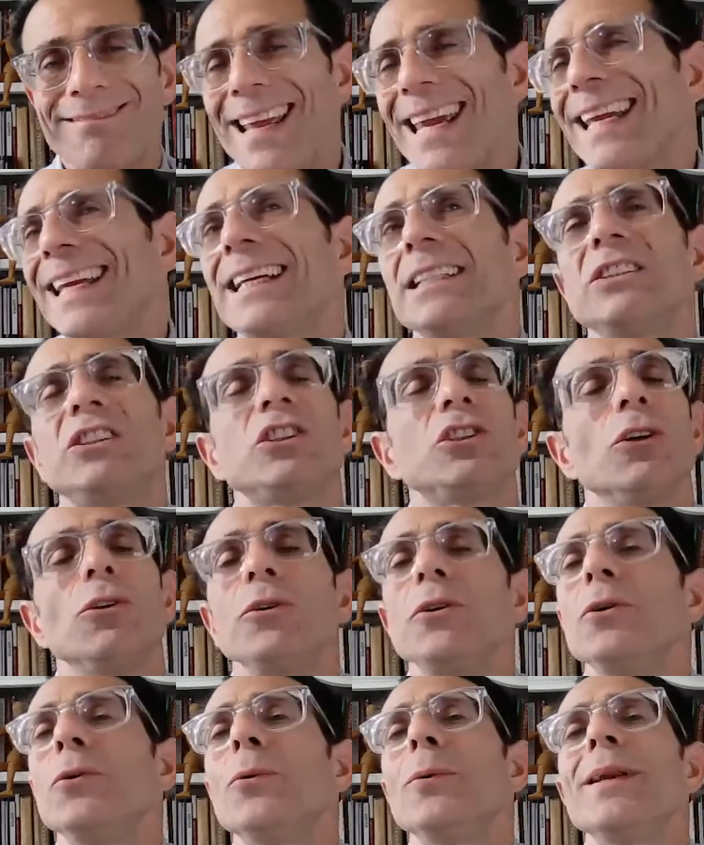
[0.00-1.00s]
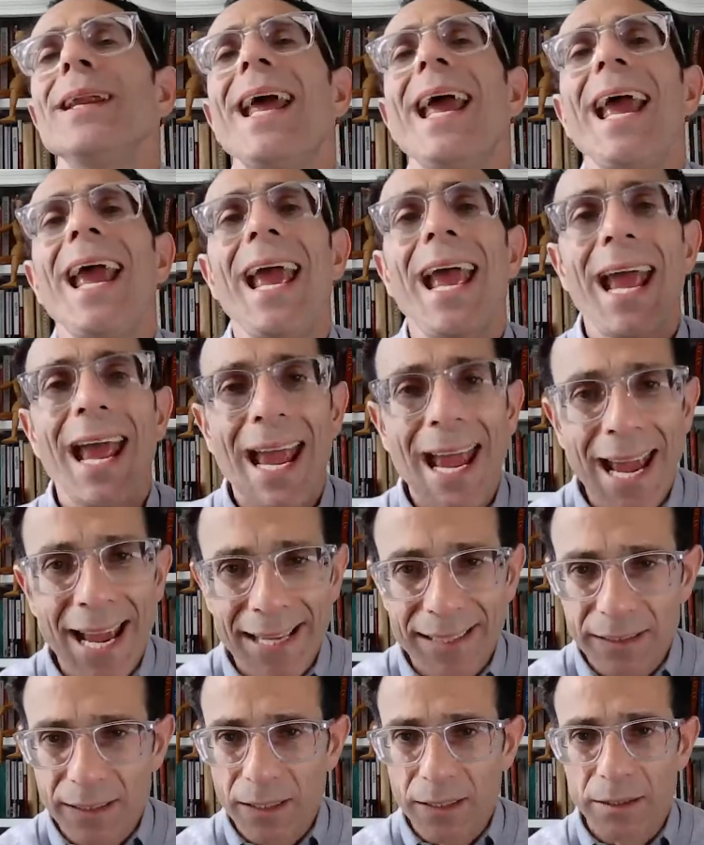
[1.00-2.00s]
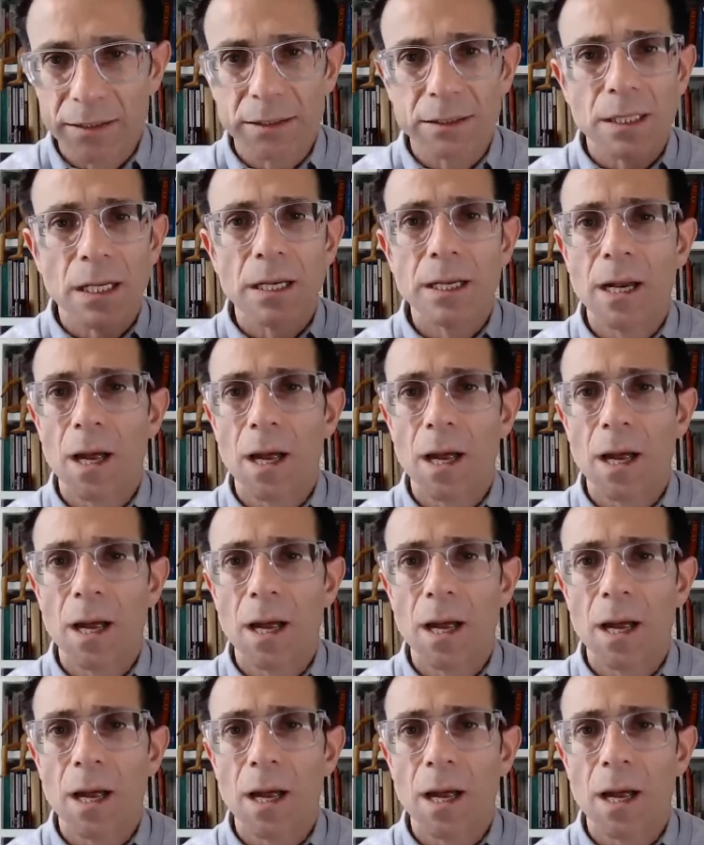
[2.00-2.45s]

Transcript: they can show you an endless